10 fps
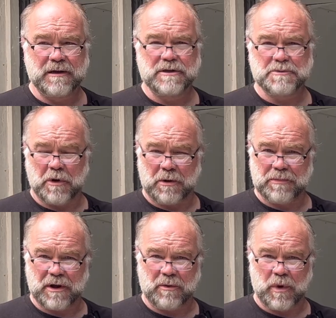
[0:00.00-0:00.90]
spark
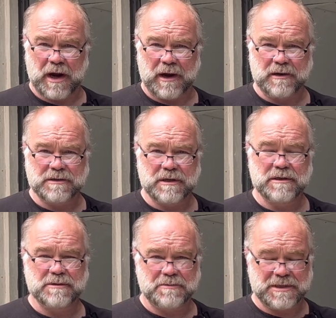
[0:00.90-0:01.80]
plug wires,
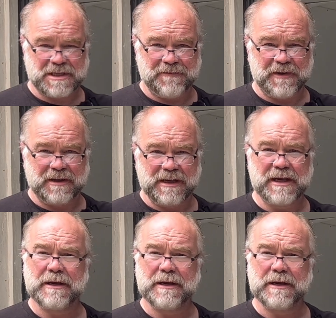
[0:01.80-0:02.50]
specifically